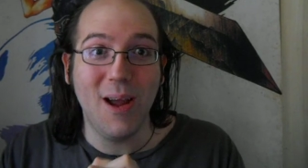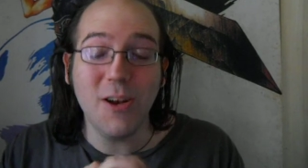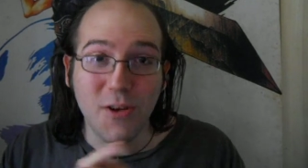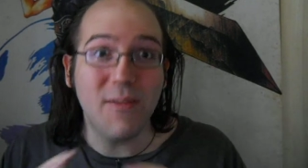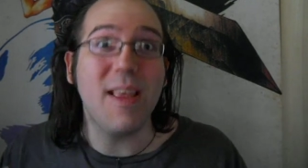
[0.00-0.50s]
I
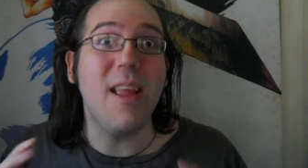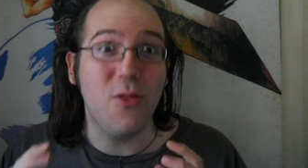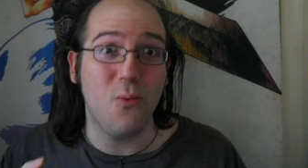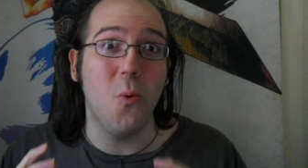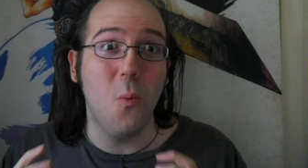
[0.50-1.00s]
shove his head
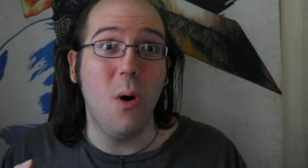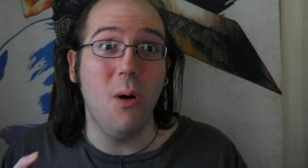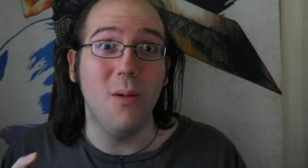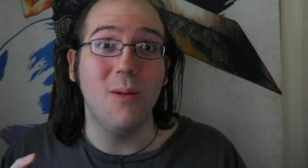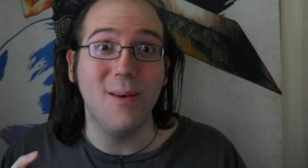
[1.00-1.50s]
through a
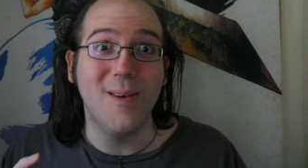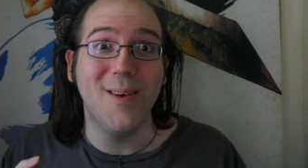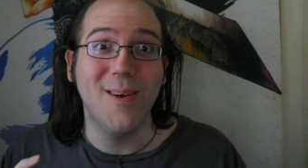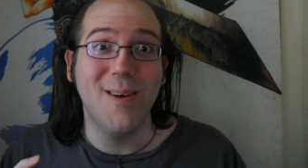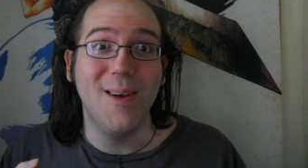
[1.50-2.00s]
wall.
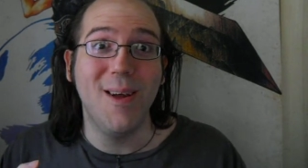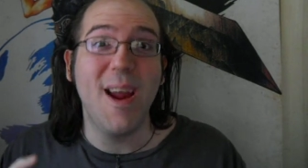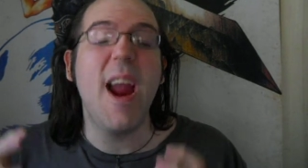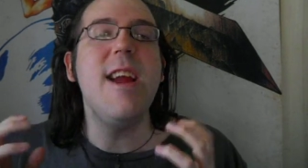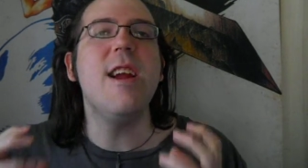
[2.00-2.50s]

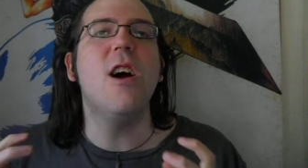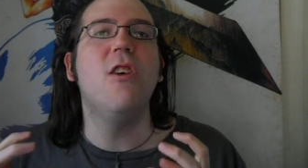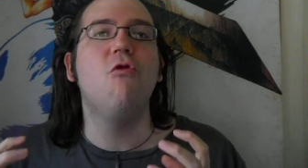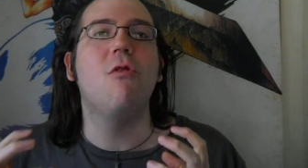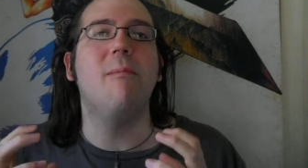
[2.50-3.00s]

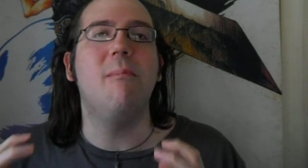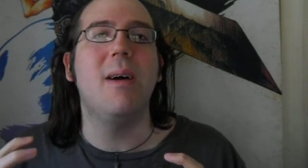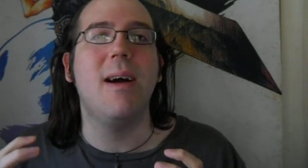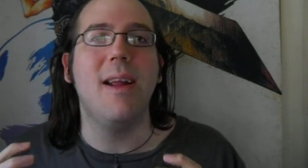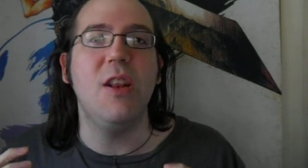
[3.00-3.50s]
800 of
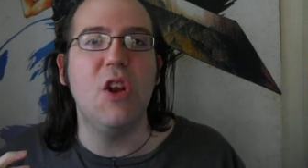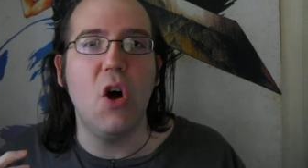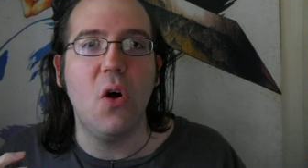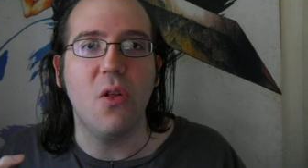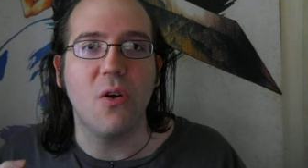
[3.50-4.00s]
my
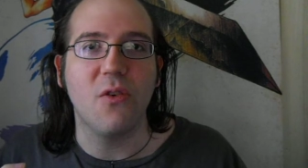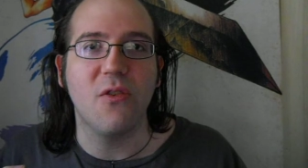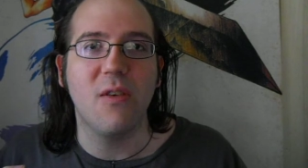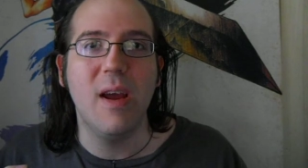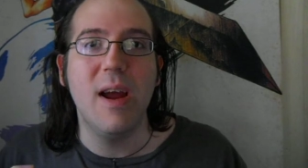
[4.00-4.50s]
dollars.
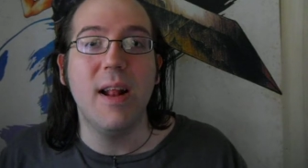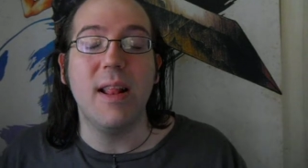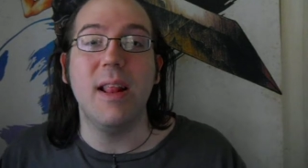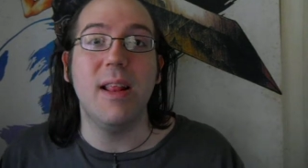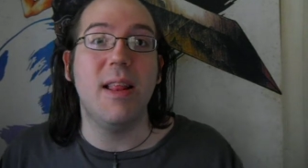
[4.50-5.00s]

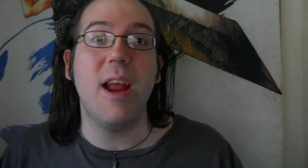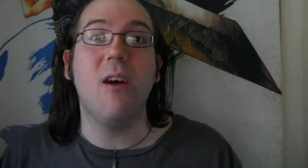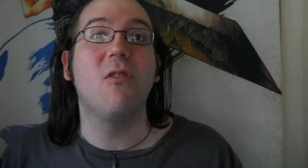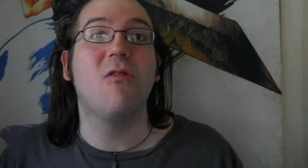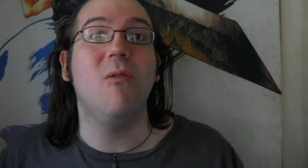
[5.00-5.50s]
They
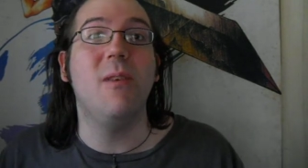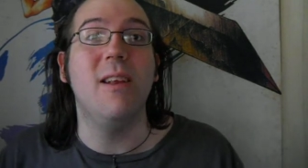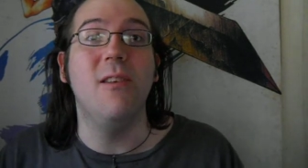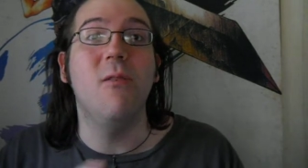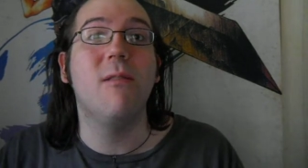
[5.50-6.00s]
also
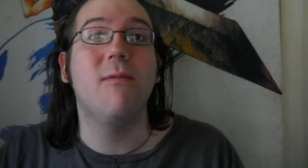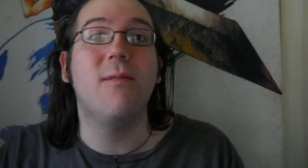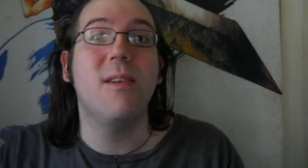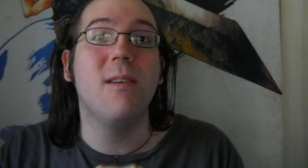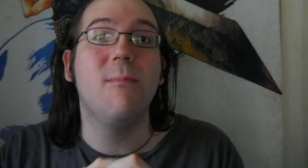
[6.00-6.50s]
didn't
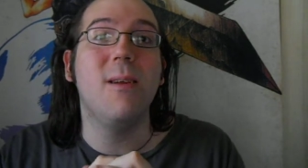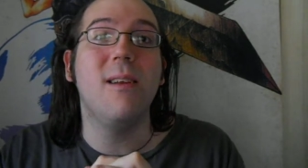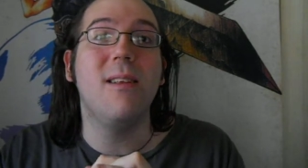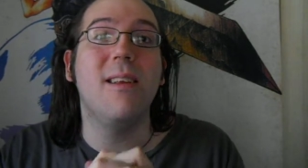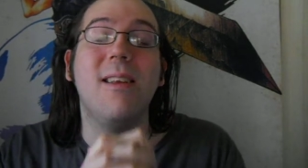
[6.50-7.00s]
notify
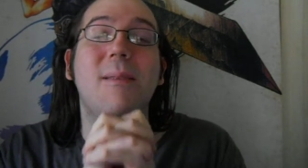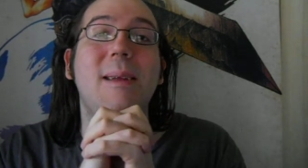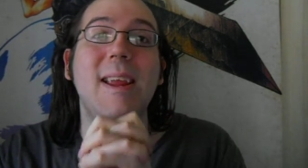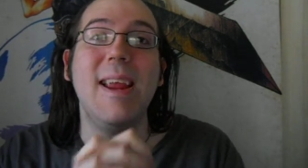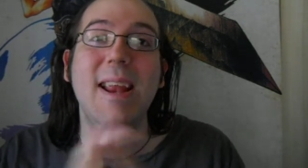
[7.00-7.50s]
me, didn't give
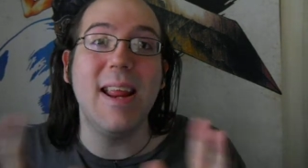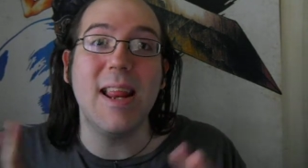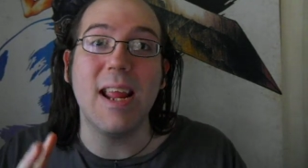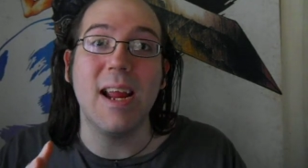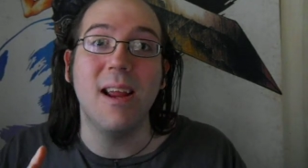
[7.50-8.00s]
me
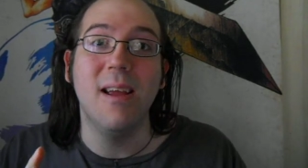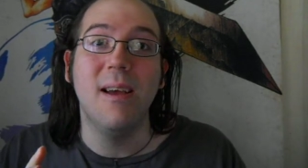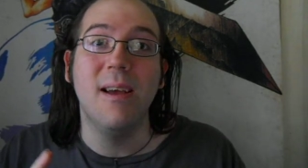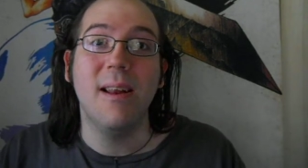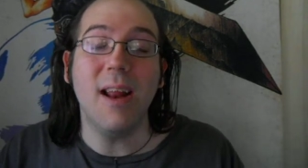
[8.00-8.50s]
anything.
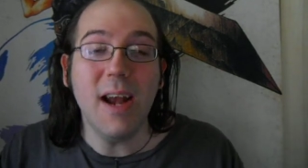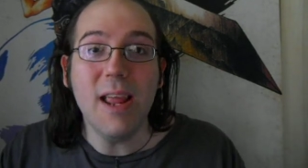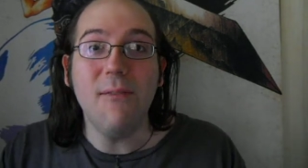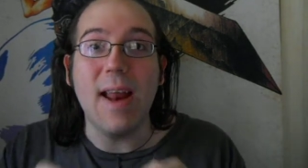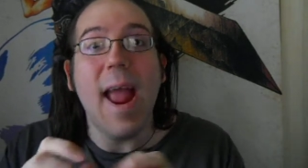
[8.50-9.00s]
Not
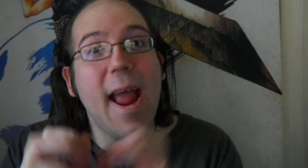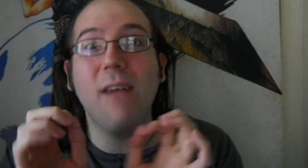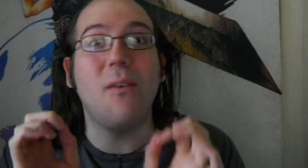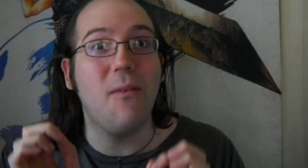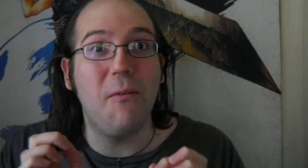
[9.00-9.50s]
even
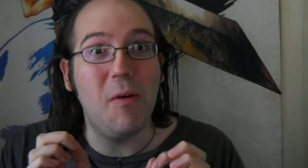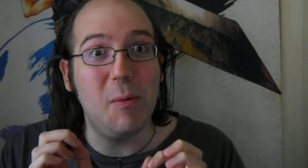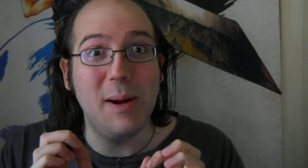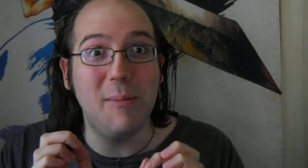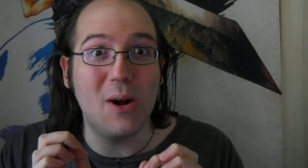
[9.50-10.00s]
half of a
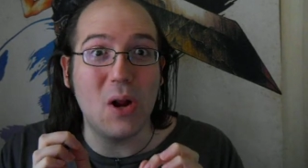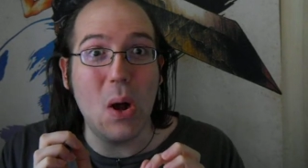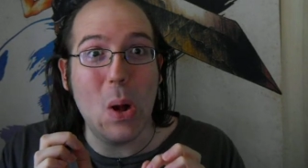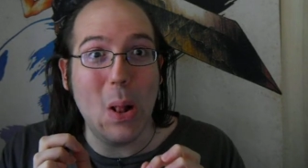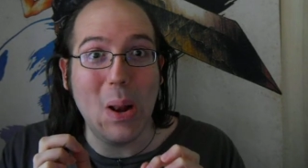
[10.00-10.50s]
phone number to
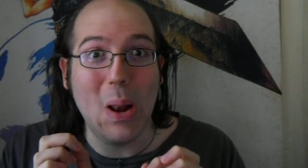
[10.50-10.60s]
call.